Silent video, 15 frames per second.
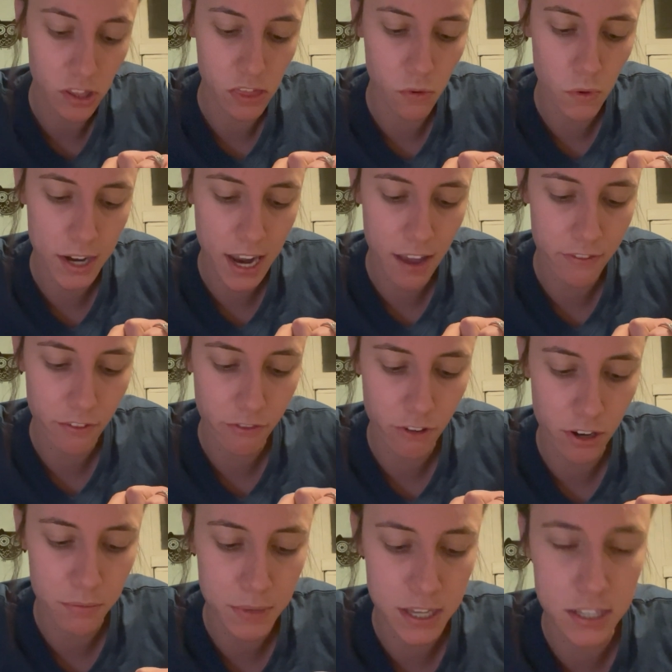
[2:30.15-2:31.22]
The one I have in
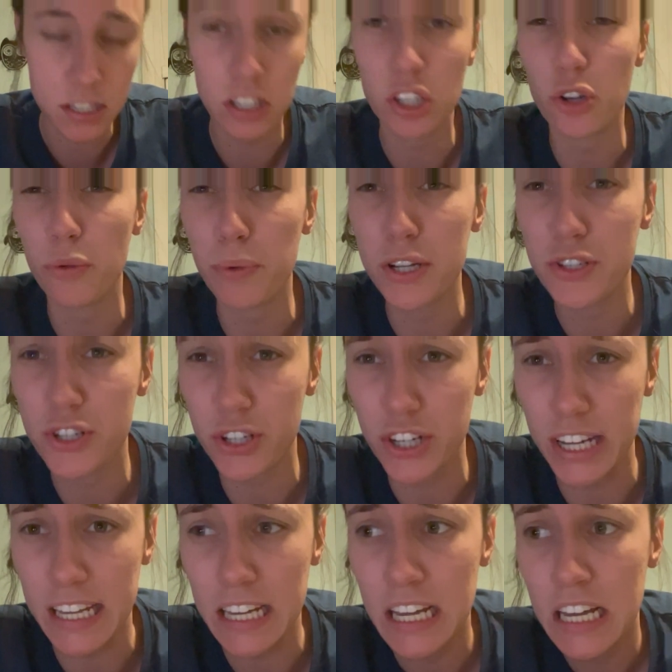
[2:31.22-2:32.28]
front of me is a little bit
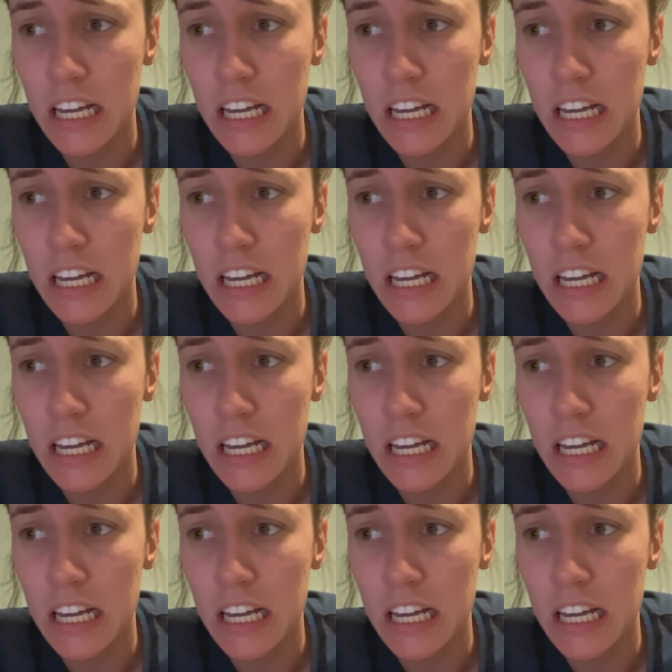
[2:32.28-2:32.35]
dirty,